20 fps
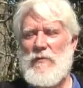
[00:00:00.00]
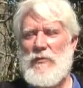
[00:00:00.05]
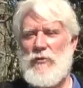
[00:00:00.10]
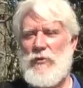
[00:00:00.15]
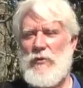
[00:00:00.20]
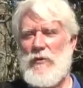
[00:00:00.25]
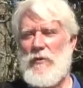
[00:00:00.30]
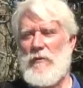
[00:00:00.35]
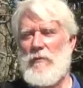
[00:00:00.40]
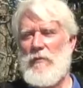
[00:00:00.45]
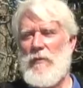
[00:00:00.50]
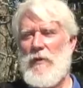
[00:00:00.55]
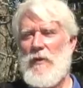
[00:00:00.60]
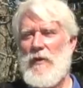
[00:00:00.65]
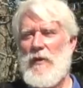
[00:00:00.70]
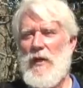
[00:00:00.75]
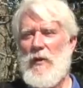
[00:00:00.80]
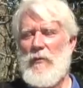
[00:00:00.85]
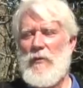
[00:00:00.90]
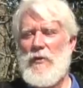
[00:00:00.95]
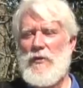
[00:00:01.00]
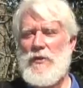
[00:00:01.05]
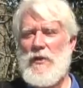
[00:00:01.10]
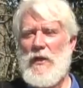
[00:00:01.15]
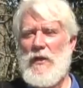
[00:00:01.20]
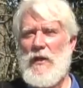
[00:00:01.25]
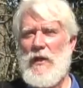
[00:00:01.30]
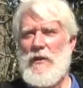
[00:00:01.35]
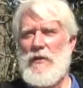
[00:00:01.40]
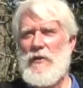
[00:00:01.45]
Sure. Now, when you say
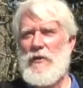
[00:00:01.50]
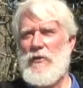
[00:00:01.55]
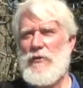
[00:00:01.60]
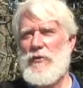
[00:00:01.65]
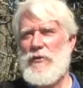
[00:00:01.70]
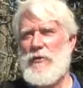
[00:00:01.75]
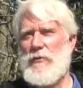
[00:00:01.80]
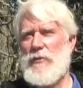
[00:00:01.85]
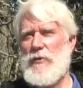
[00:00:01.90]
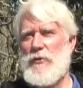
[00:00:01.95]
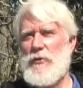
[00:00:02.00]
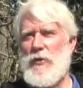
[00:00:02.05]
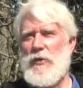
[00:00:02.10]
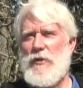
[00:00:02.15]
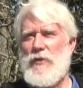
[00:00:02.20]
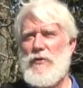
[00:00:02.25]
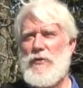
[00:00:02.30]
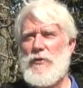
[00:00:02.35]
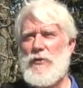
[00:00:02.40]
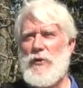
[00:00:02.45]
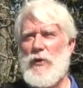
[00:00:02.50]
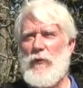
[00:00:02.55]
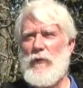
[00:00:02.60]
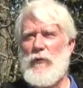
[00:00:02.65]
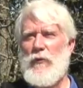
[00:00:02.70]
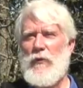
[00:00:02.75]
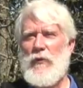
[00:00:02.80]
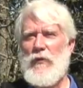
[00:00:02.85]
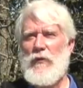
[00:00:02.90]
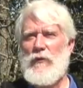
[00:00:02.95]
light years, you're restricting yourself
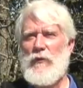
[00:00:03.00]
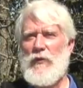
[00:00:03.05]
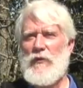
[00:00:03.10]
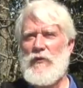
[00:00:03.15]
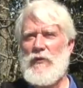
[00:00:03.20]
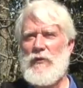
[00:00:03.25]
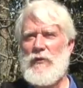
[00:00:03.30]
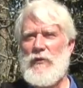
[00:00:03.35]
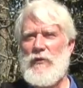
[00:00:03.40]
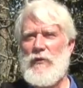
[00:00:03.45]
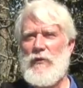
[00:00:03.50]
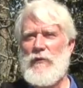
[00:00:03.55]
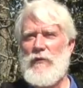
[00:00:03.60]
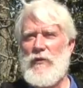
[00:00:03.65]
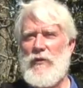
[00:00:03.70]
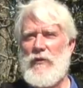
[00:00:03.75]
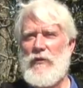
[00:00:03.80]
to this physical universe.